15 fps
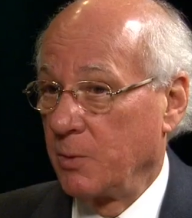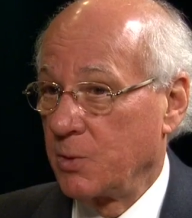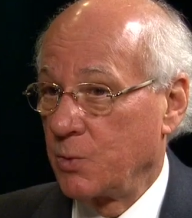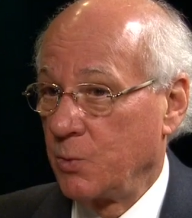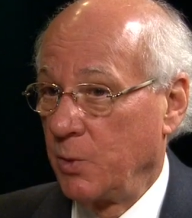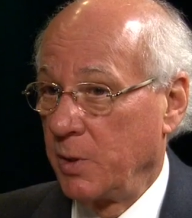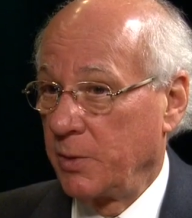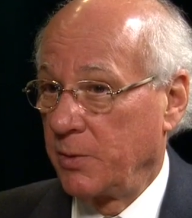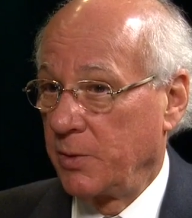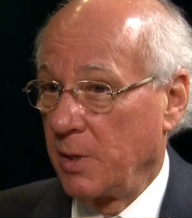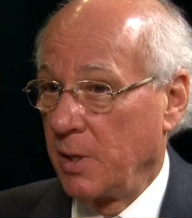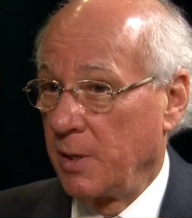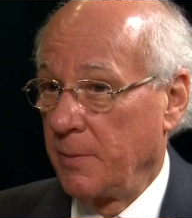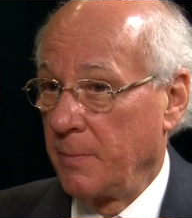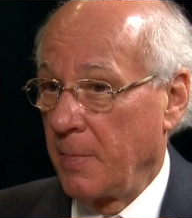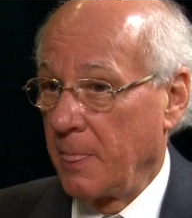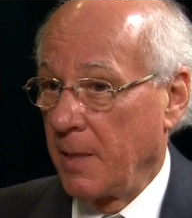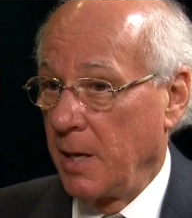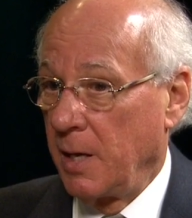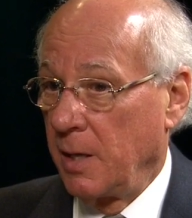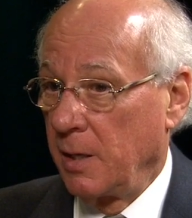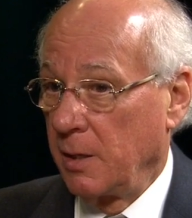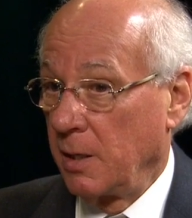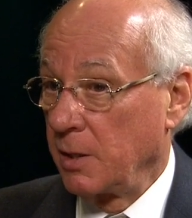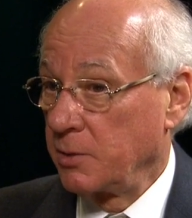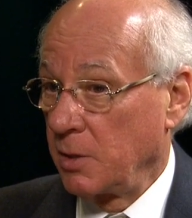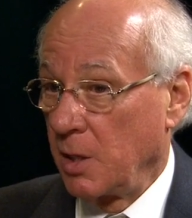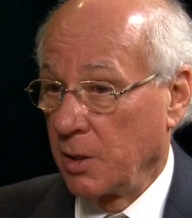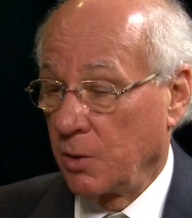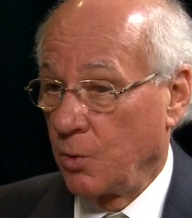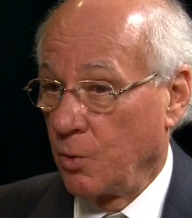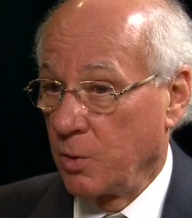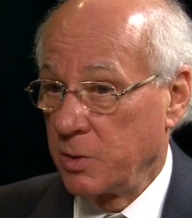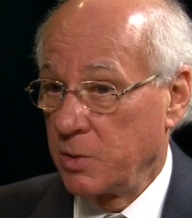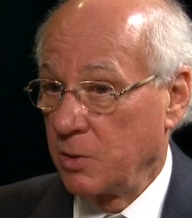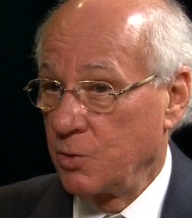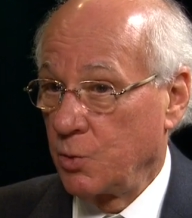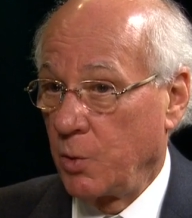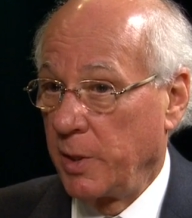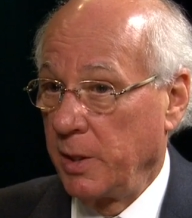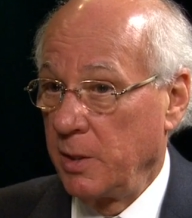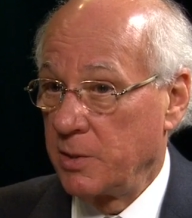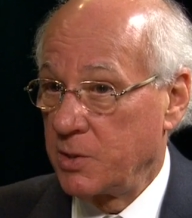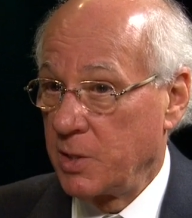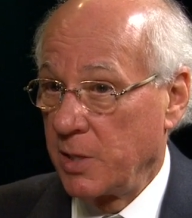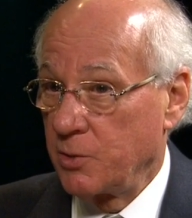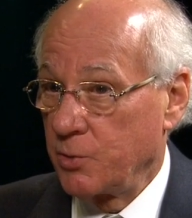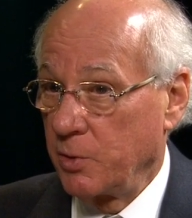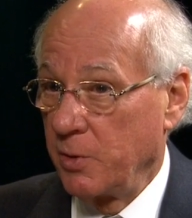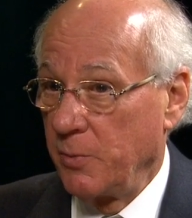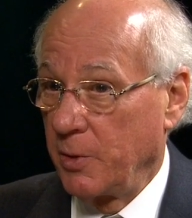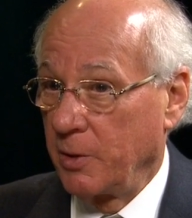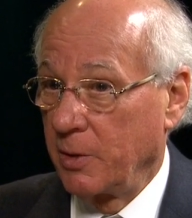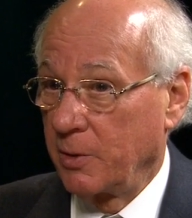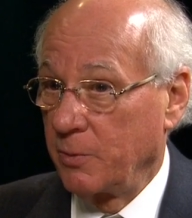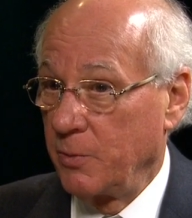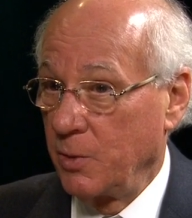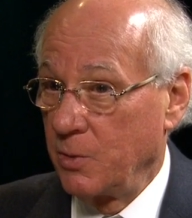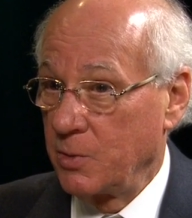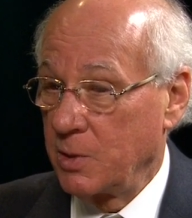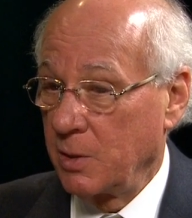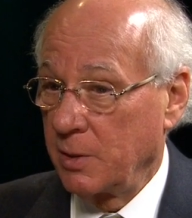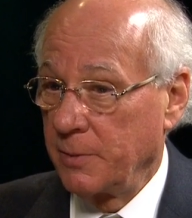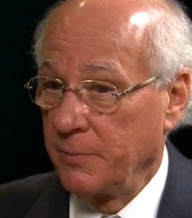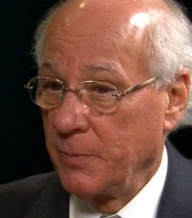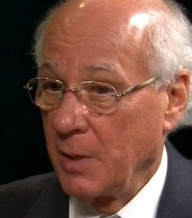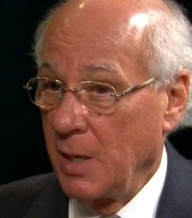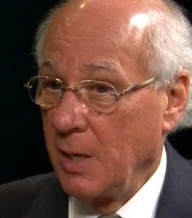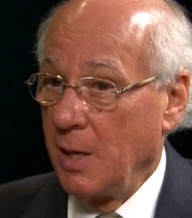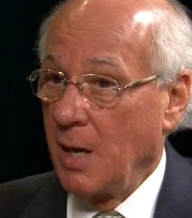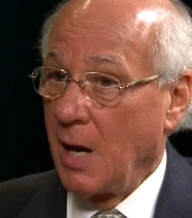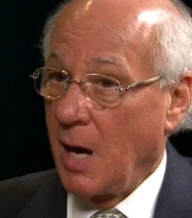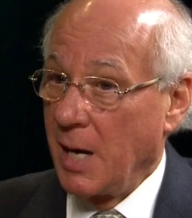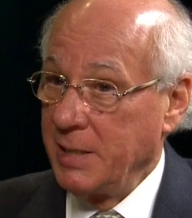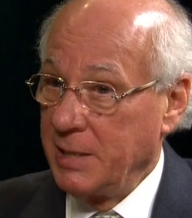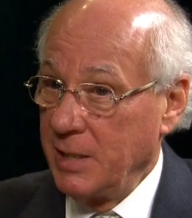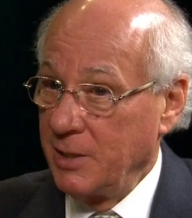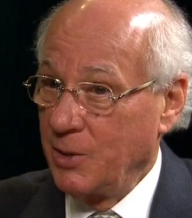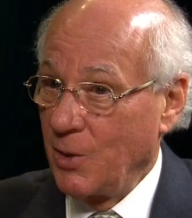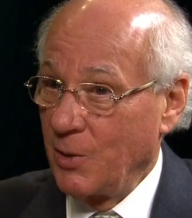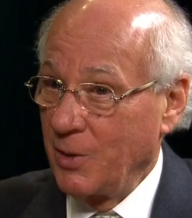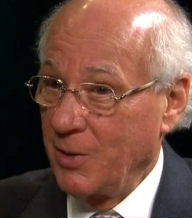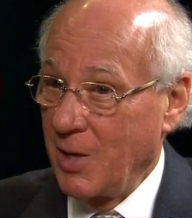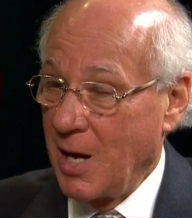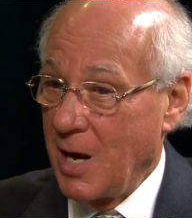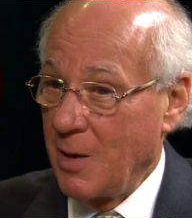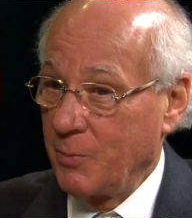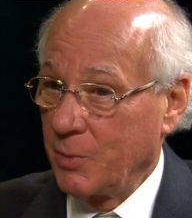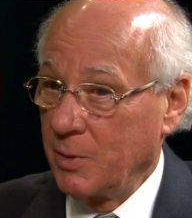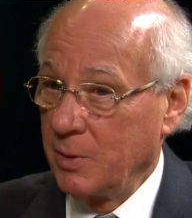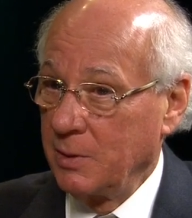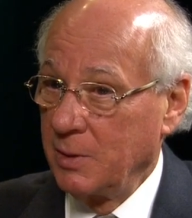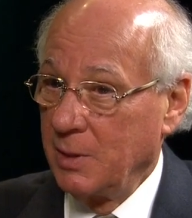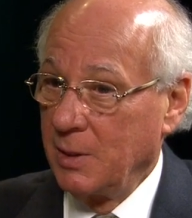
was with um, a, a course in 20th century American music. I did go to the opera.